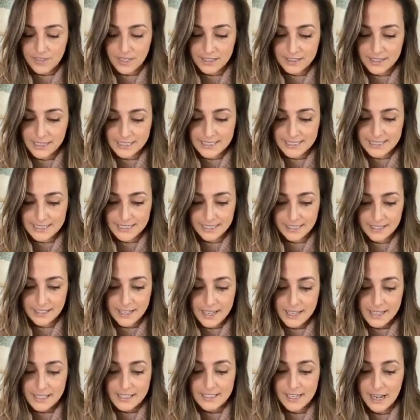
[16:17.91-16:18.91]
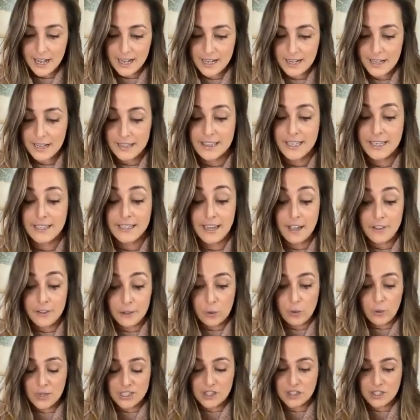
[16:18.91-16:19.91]
Let's see.
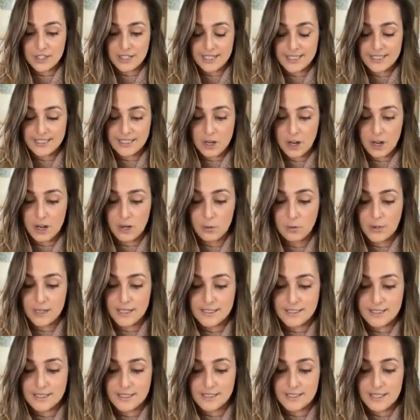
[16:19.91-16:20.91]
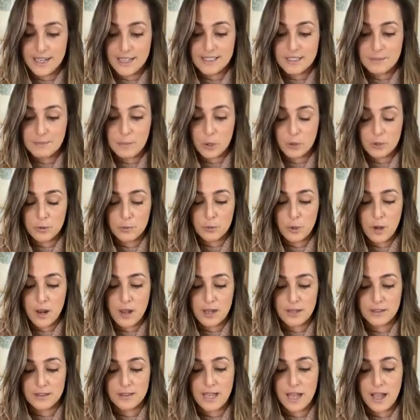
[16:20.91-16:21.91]
Another question I saw was, does bone
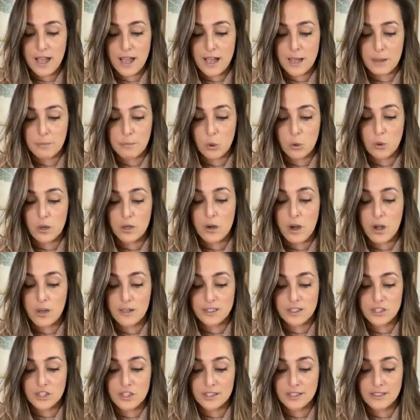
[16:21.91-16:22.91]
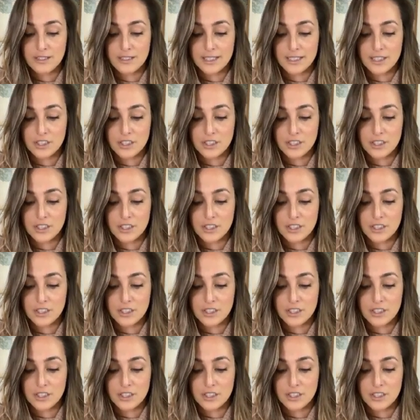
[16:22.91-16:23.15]
broth or collagen